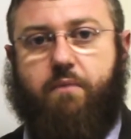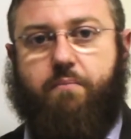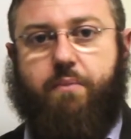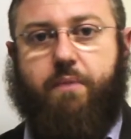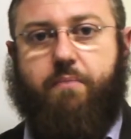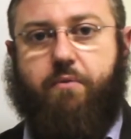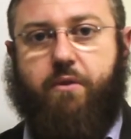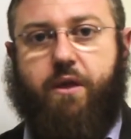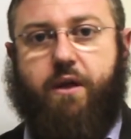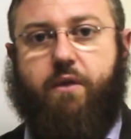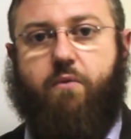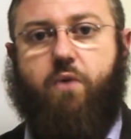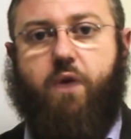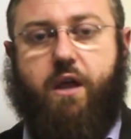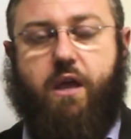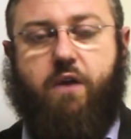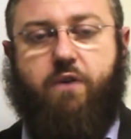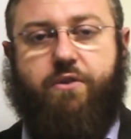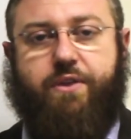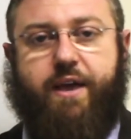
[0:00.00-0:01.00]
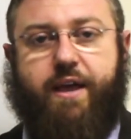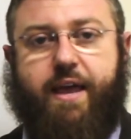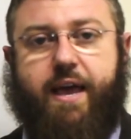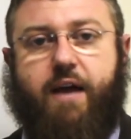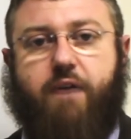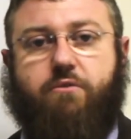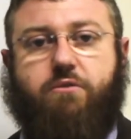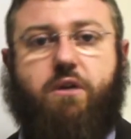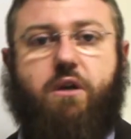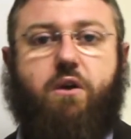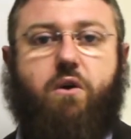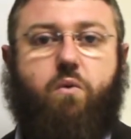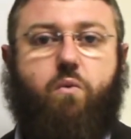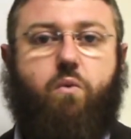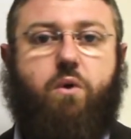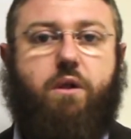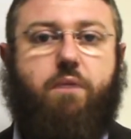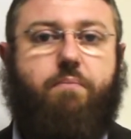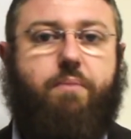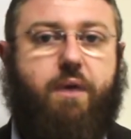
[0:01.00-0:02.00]
people that are working on the account
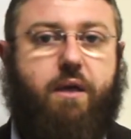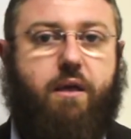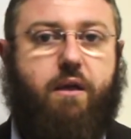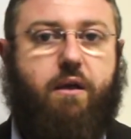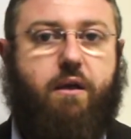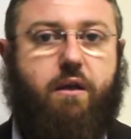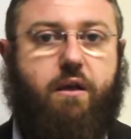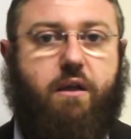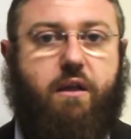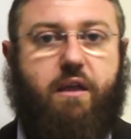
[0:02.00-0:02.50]
will be